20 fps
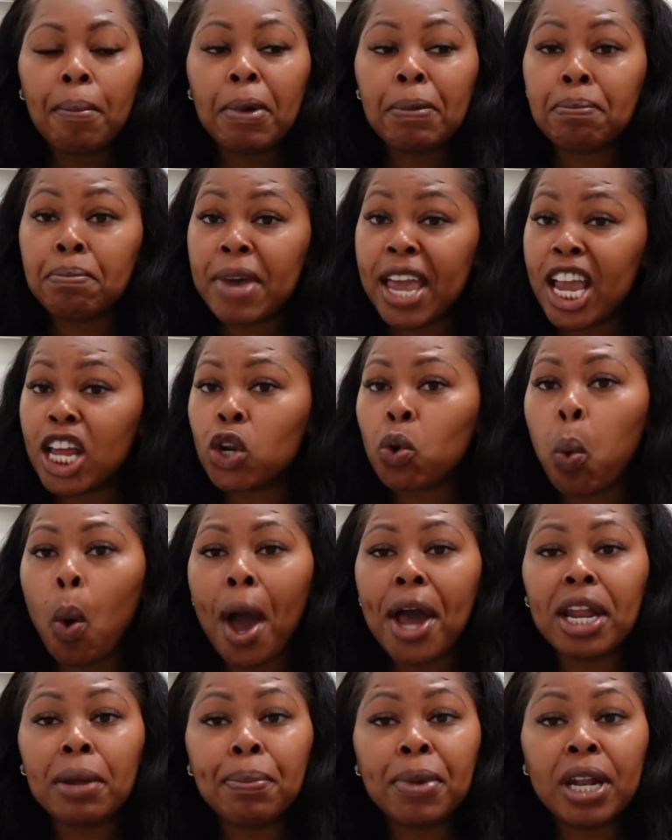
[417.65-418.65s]
Made
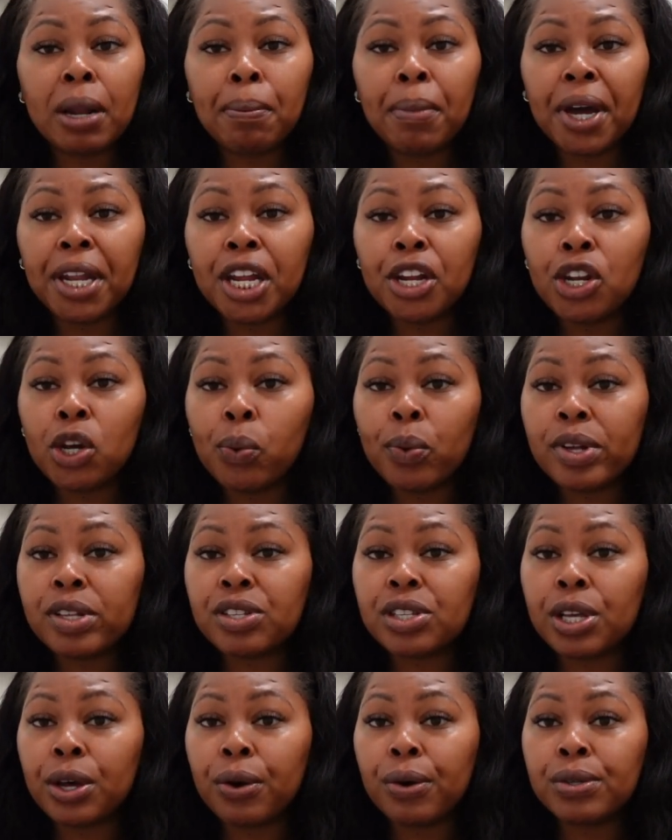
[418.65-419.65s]
quite a bit of money doing
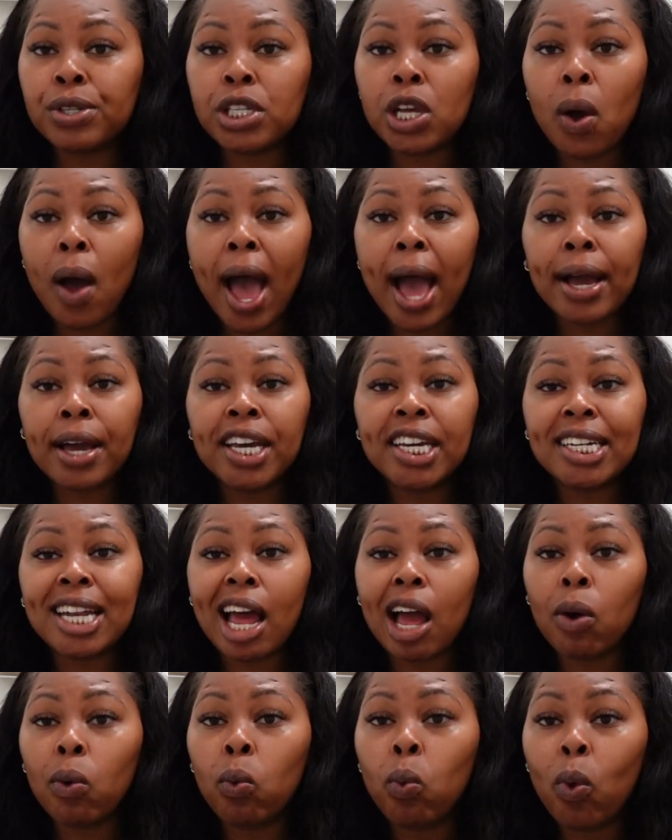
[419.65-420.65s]
so. So I could
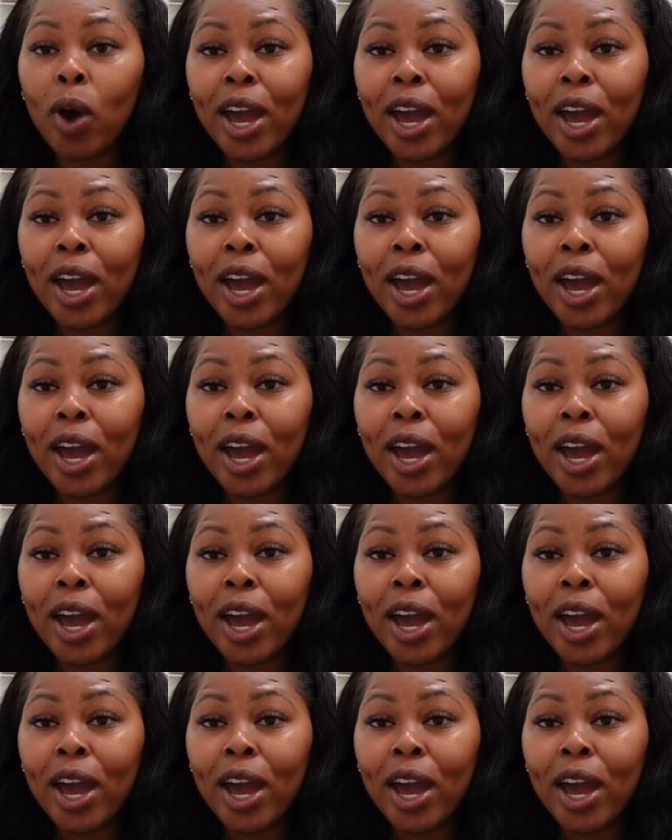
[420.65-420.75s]
not